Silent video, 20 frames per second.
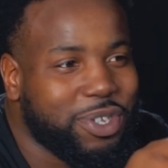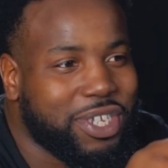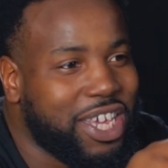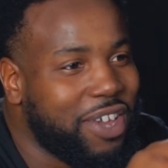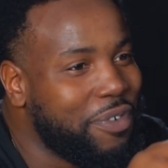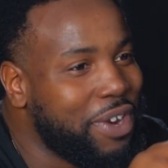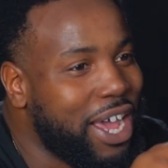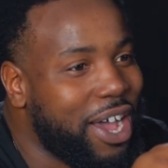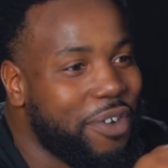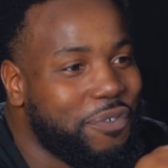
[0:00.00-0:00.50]

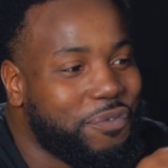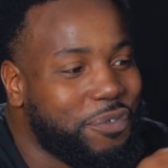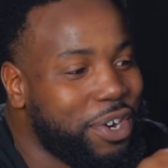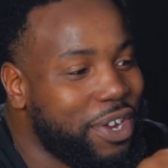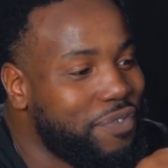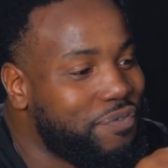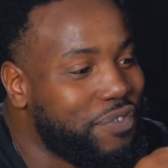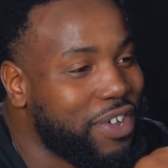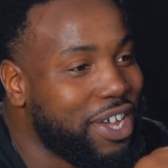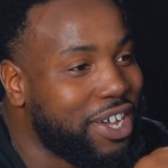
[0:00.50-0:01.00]
giving out free
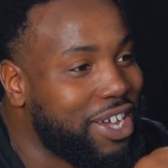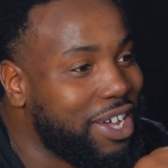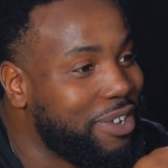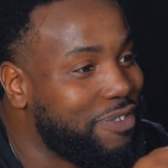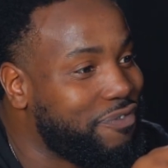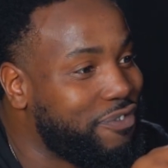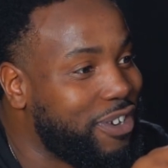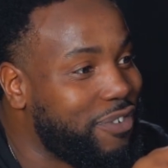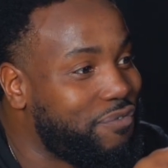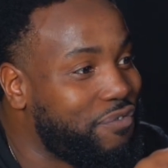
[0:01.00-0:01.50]
fuck ups
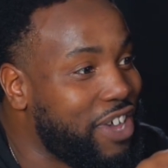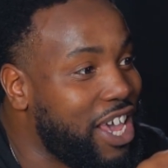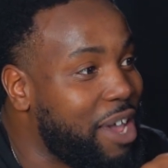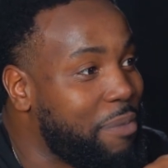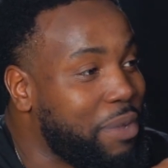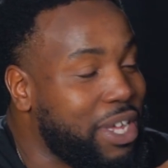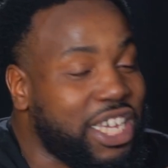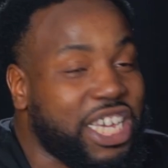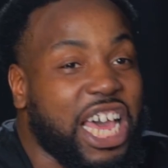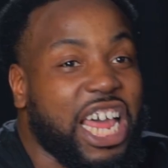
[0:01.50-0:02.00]
for the
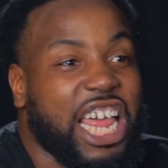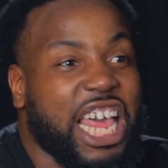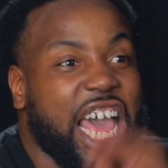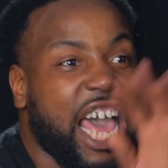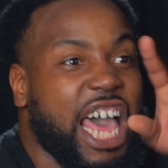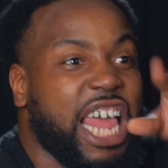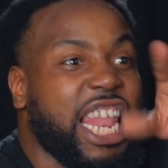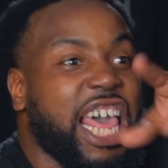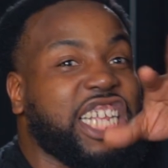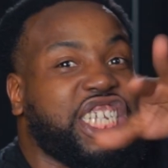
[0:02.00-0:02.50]
family.
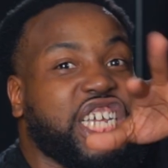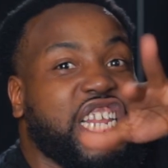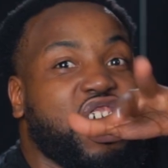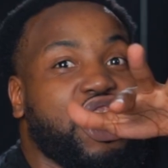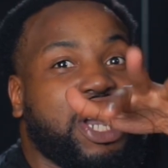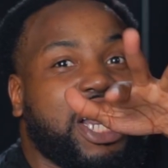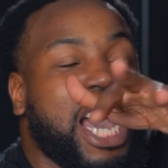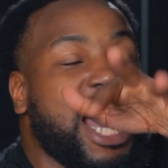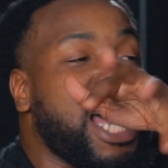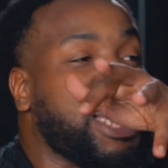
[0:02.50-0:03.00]
Yeah, let your little
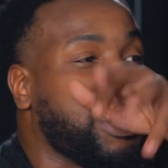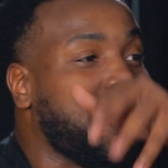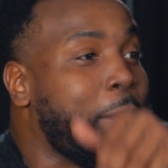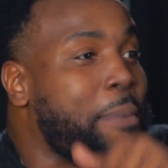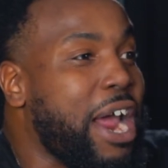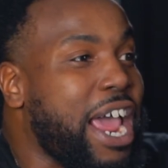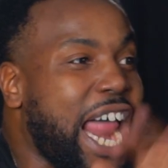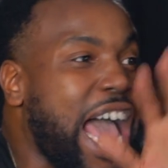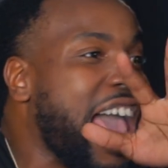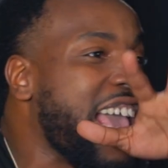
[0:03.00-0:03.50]
cousin
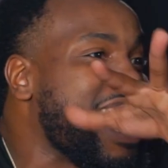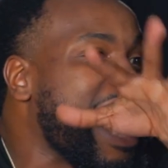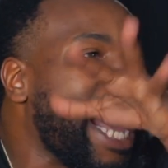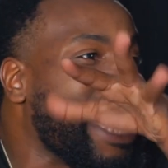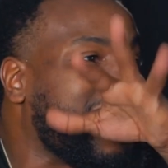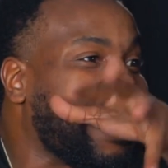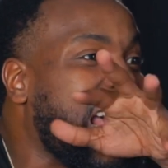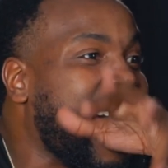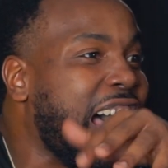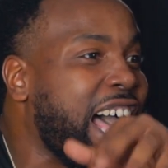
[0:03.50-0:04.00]
braid. I ain't
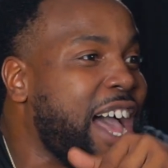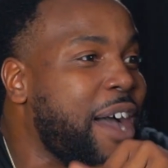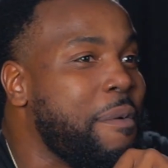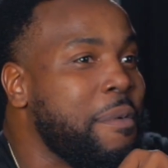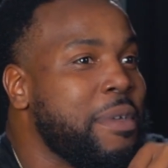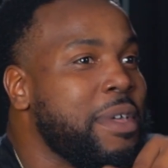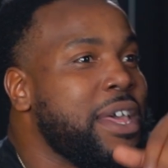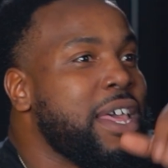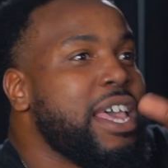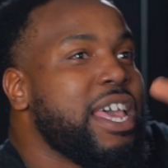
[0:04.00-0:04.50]
got
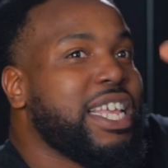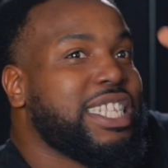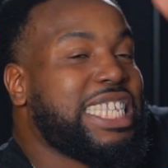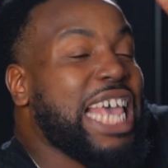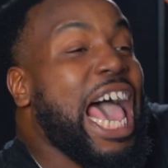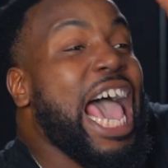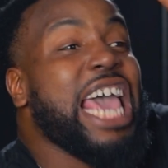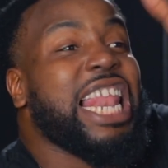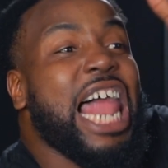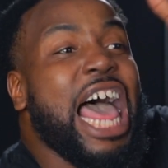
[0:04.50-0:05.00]
time.
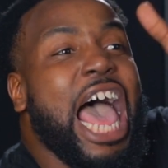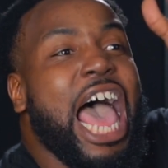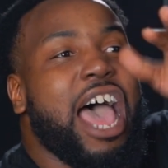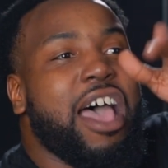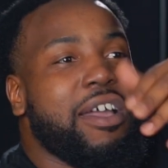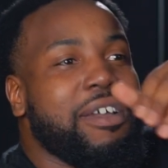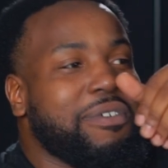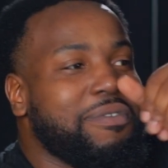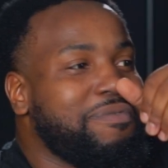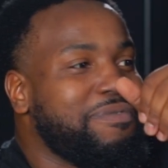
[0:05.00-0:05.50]

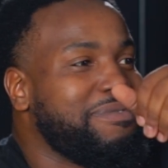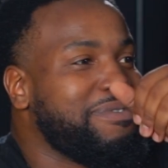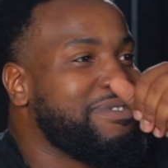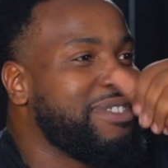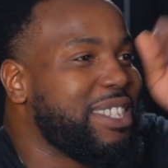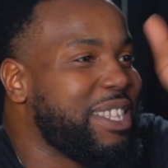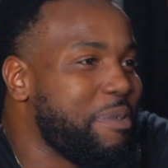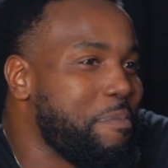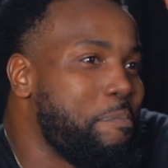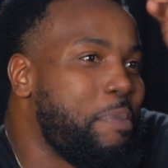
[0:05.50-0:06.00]
Taylor,
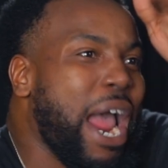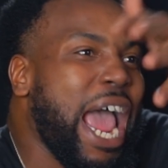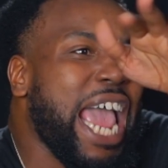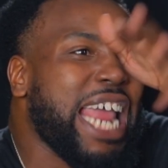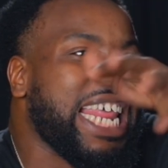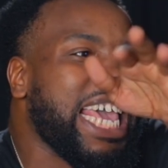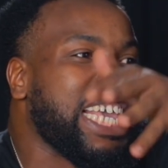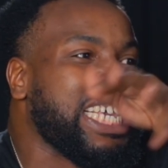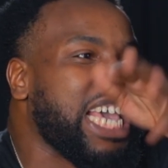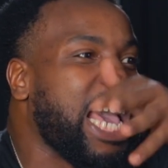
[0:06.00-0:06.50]
braid
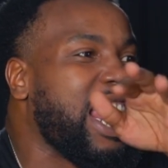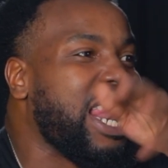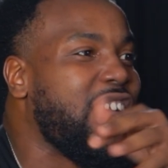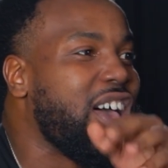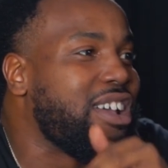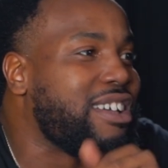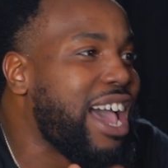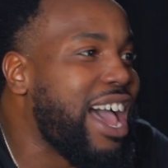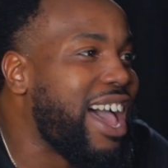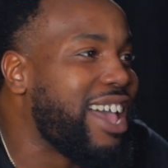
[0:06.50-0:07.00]
your little
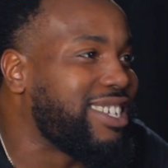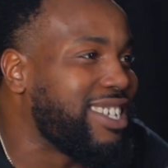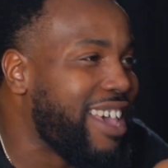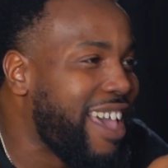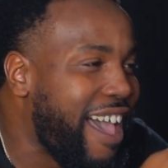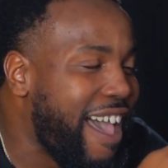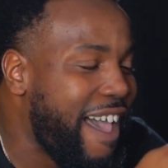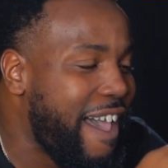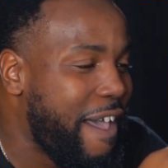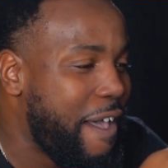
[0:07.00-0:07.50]
cousin
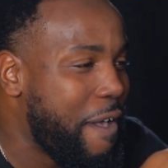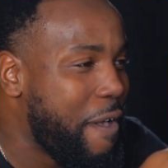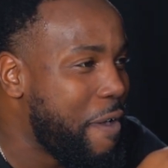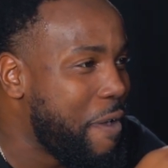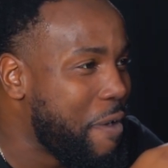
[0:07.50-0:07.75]
hair.